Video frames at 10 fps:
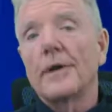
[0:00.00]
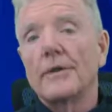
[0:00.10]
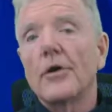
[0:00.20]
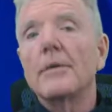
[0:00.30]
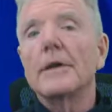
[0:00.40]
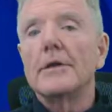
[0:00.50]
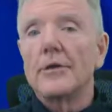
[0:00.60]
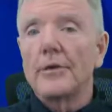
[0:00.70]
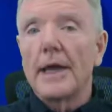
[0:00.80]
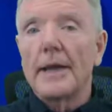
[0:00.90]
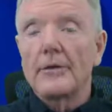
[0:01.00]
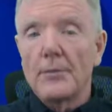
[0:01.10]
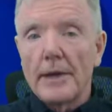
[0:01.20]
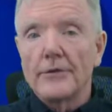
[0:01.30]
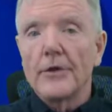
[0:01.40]
normally do, and it's
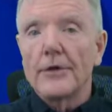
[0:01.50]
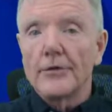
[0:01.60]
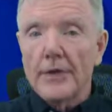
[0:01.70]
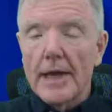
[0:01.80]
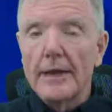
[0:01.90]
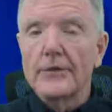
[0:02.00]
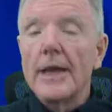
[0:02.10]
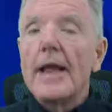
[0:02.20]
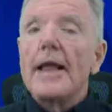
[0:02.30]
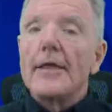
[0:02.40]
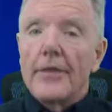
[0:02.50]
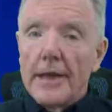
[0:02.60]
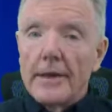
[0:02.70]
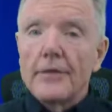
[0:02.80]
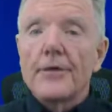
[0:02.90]
based on science.
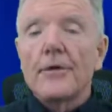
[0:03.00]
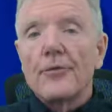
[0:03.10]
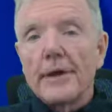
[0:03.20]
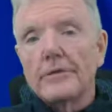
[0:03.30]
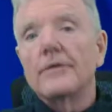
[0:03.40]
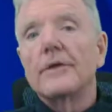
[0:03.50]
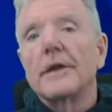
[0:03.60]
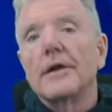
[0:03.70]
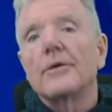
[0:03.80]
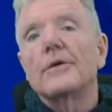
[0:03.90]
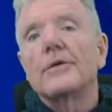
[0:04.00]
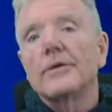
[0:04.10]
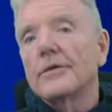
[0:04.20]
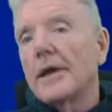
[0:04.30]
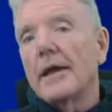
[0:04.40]
Then for the rest of the video, which
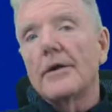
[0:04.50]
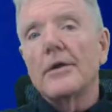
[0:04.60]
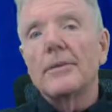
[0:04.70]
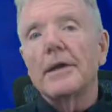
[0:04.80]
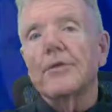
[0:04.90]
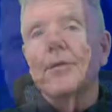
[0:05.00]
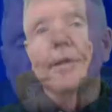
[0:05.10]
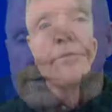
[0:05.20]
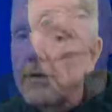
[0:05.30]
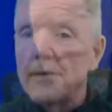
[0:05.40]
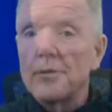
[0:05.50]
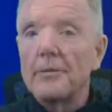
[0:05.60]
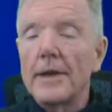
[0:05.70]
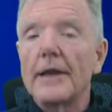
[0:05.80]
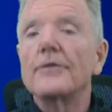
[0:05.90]
is, I don't know, about 25 more
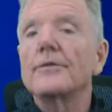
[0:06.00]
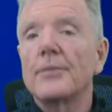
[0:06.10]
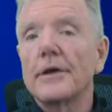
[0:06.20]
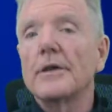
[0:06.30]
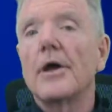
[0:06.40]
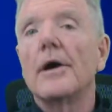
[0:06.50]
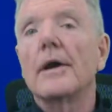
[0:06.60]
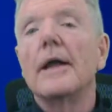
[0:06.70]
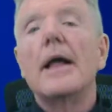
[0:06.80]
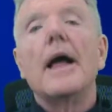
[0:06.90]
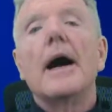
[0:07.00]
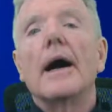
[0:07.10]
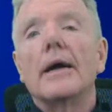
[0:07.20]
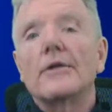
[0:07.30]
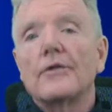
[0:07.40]
minutes, it's pretty long,
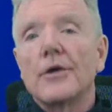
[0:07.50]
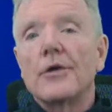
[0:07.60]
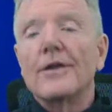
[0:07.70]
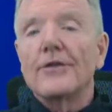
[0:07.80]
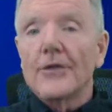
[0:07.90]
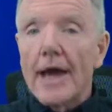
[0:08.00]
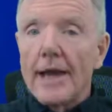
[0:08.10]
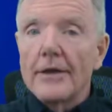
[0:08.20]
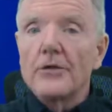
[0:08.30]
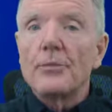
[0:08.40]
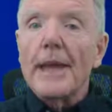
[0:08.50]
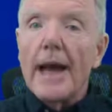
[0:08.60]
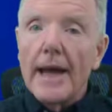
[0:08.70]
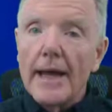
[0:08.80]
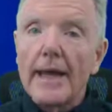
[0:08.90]
I'm going to show you the science
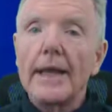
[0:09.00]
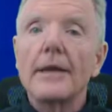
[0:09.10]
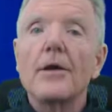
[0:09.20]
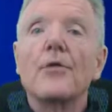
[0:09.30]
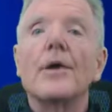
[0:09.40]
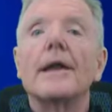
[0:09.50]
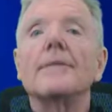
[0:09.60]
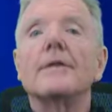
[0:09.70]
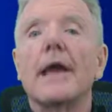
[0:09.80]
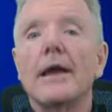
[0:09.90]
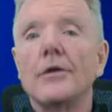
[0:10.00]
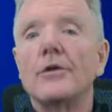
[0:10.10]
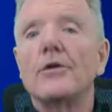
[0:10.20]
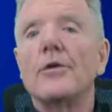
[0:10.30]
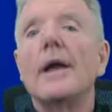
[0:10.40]
behind what I'm telling
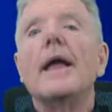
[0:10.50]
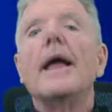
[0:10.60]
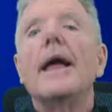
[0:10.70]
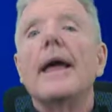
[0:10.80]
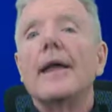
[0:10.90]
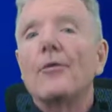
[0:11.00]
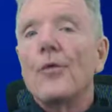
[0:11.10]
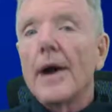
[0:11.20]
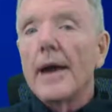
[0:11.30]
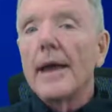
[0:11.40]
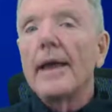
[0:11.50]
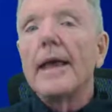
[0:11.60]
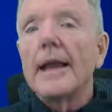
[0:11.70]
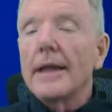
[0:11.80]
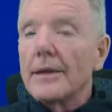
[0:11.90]
you and why,
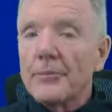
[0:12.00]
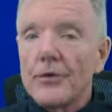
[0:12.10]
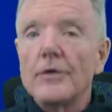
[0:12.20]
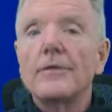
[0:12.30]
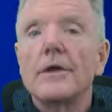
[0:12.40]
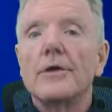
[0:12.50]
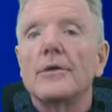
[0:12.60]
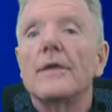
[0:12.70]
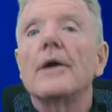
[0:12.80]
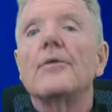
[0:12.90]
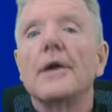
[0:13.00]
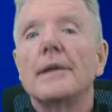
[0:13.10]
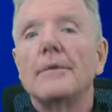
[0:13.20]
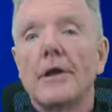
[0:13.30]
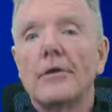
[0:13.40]
and I'm going to prove to you that what
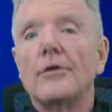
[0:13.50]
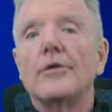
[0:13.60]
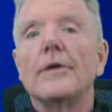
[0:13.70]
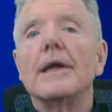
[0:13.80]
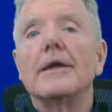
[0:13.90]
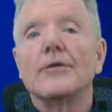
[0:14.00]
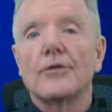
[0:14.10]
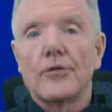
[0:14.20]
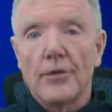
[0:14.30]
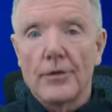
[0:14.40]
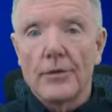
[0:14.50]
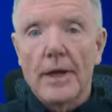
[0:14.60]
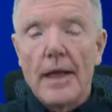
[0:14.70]
I'm telling you is true.